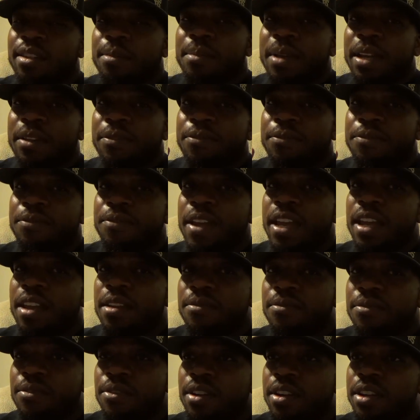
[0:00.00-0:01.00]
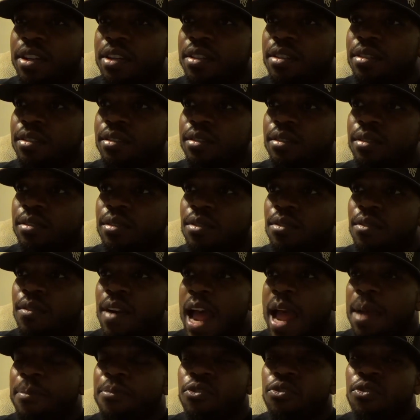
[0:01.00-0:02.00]
are my favorite
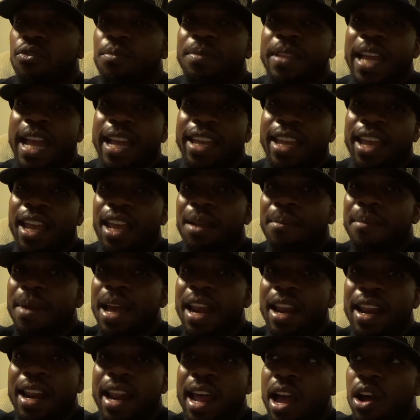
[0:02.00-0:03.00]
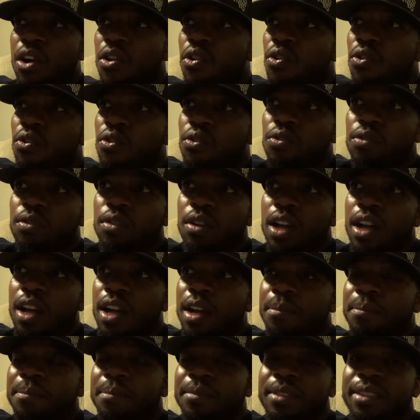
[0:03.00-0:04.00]
rap group that came out of that whole
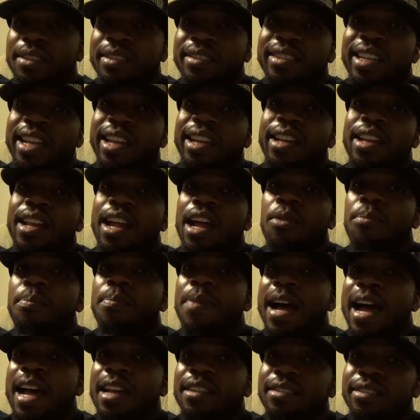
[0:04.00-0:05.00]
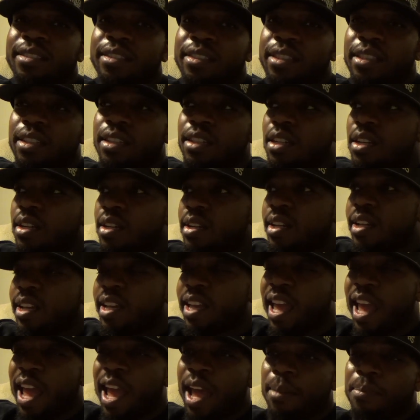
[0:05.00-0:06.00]
um, Insane Clown Posse
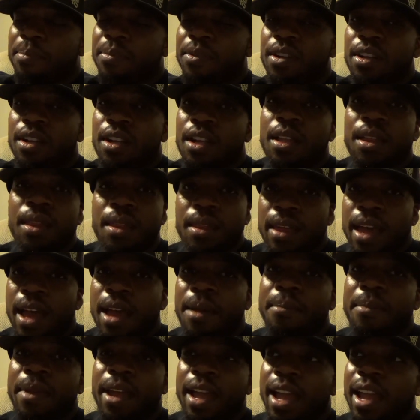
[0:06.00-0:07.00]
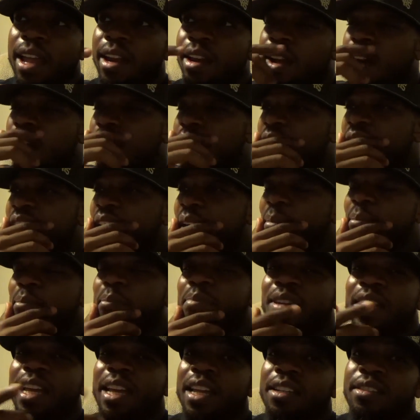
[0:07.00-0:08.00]
camp. Them and uh,
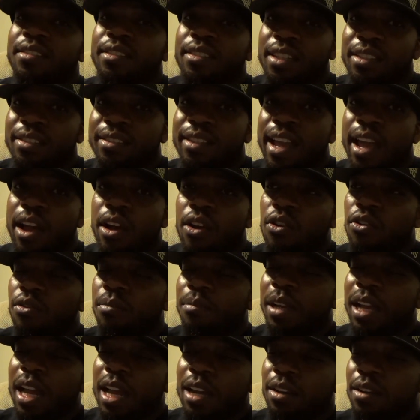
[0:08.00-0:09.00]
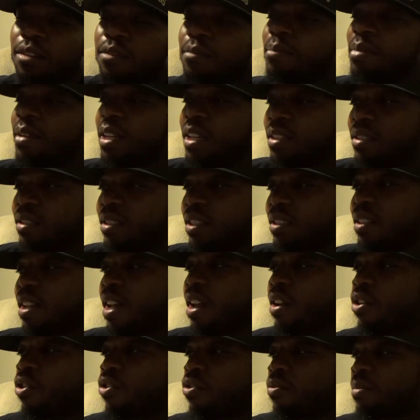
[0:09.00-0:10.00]
Blaze, your dead homie. I love Blaze, your
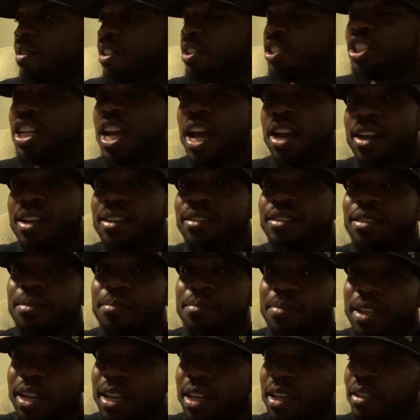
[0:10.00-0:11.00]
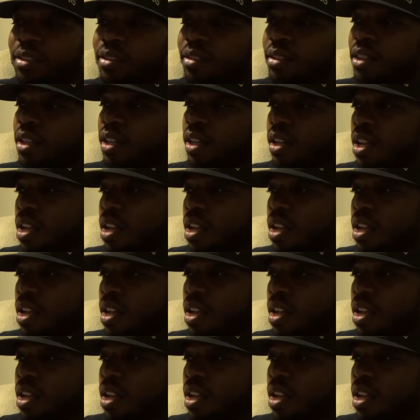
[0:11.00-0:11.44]
dead homie. Shout out to Blaze.